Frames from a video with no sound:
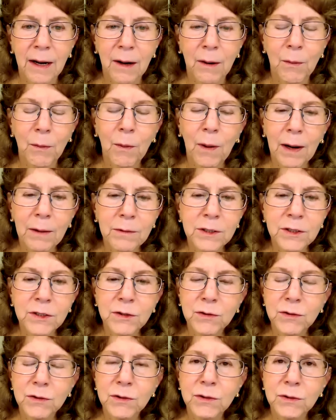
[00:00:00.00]
what would
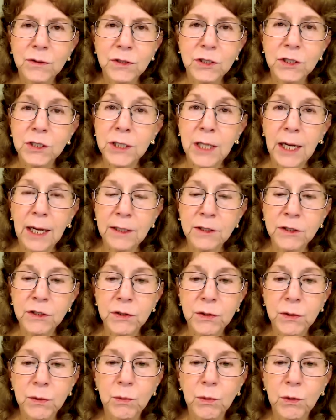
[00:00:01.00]
you do to
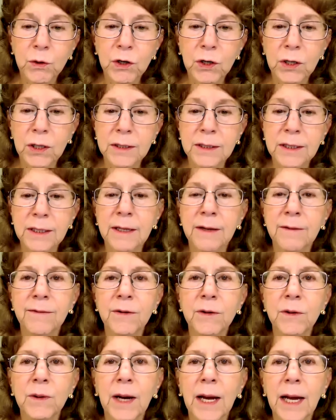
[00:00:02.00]
change the world
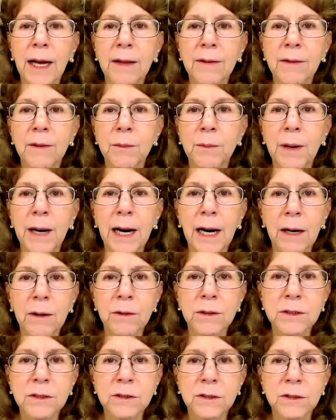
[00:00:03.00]
if you had the
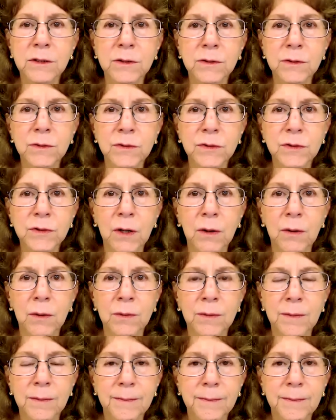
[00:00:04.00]
power to do so?